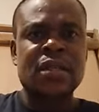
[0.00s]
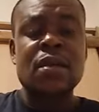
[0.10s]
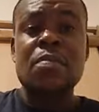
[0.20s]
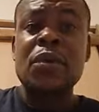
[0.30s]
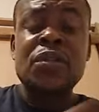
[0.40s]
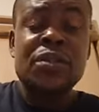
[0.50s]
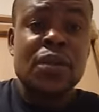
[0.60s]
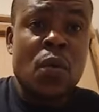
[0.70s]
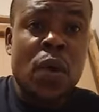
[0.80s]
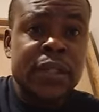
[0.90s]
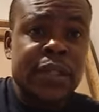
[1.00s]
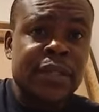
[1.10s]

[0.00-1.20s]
But do you know what?